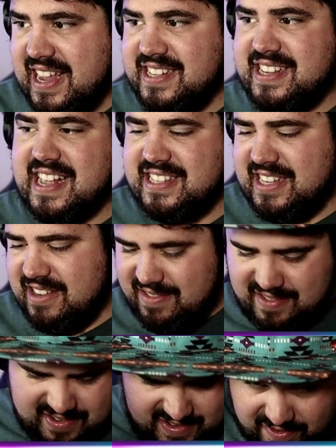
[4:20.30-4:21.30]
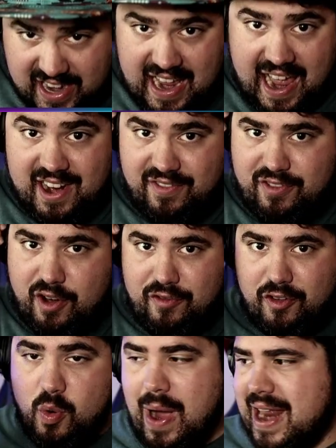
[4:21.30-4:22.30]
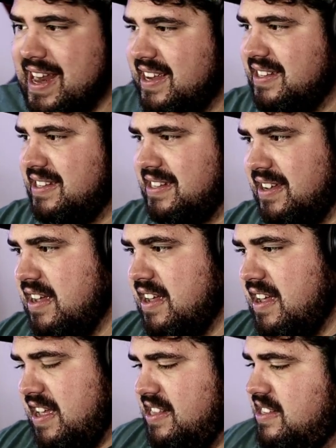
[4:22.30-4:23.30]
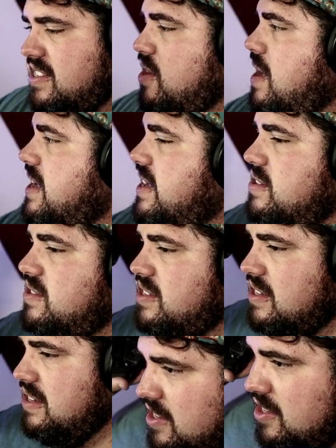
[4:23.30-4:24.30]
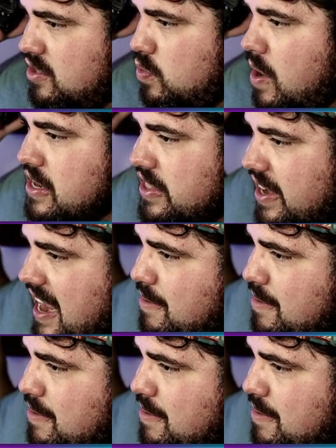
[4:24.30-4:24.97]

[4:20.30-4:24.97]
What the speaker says: is as a videographer for weddings. And so this is one of the